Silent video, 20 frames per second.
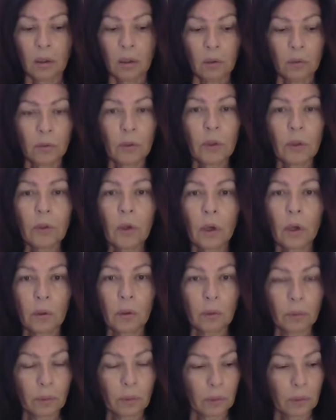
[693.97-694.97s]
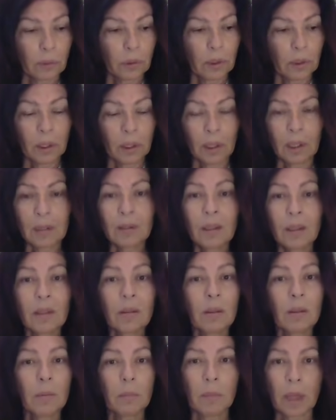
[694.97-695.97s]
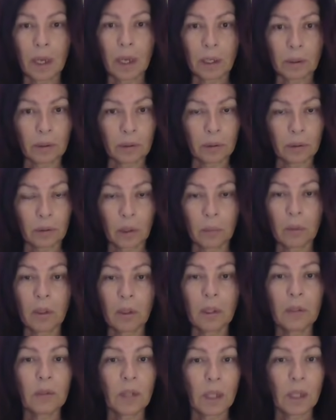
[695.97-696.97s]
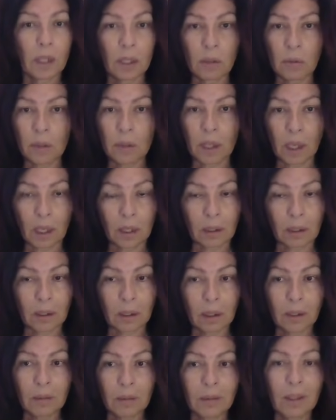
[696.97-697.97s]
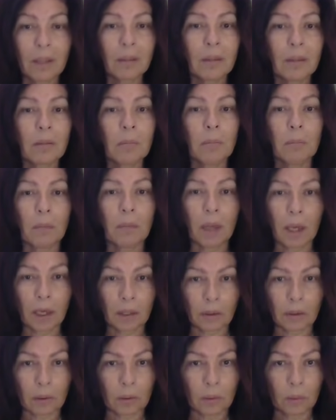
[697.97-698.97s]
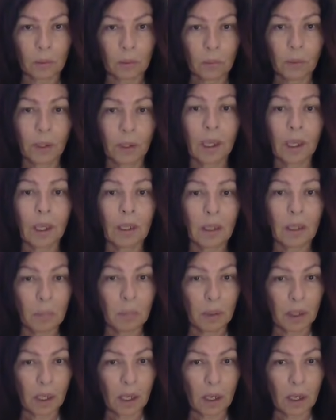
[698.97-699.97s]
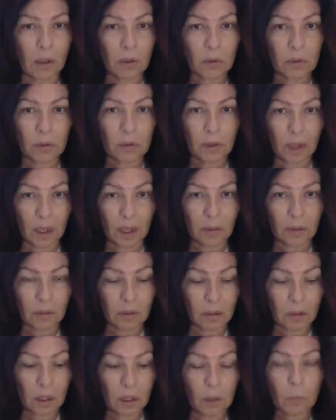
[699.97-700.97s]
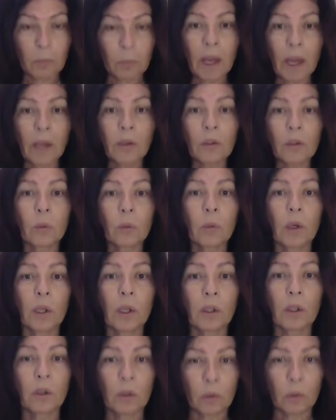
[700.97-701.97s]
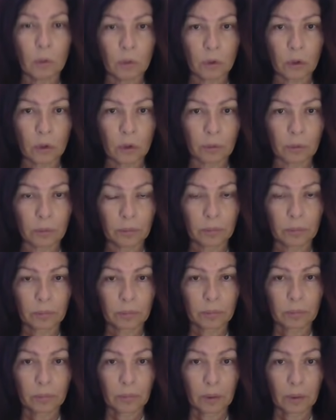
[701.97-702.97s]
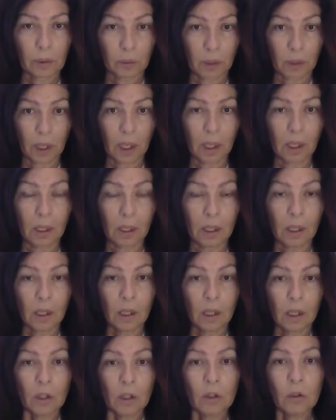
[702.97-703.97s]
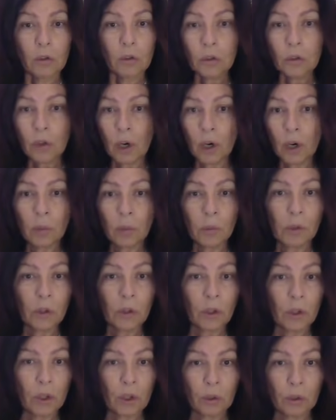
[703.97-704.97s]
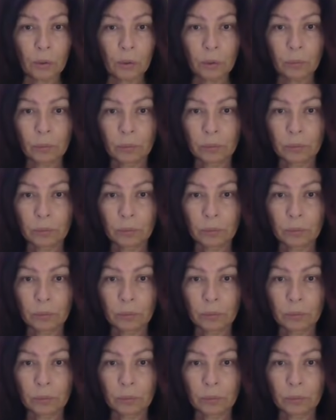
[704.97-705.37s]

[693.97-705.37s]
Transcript: Virgo, it doesn't matter. I'm going to tell you again, it doesn't matter what anybody else does. It matters what you do, okay? You start with you